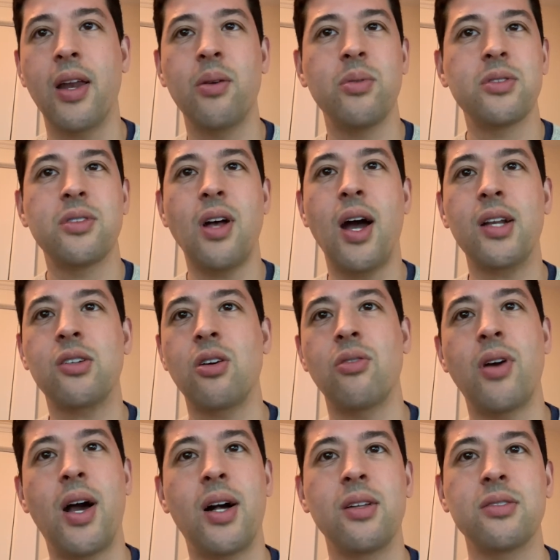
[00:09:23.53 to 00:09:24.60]
It was not
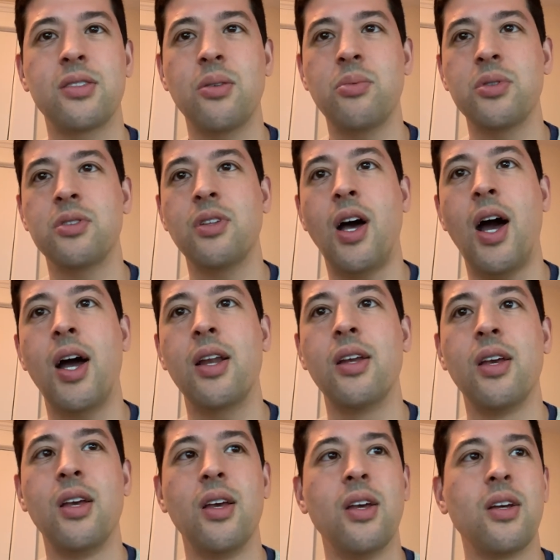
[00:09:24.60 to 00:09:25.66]
Corrales. It was not
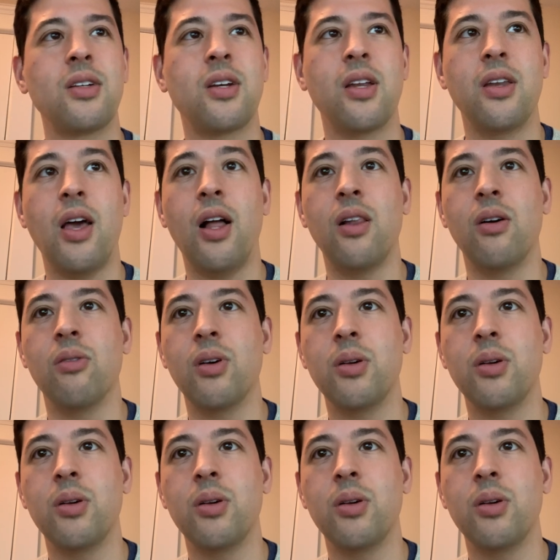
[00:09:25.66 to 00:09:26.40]
Canelo.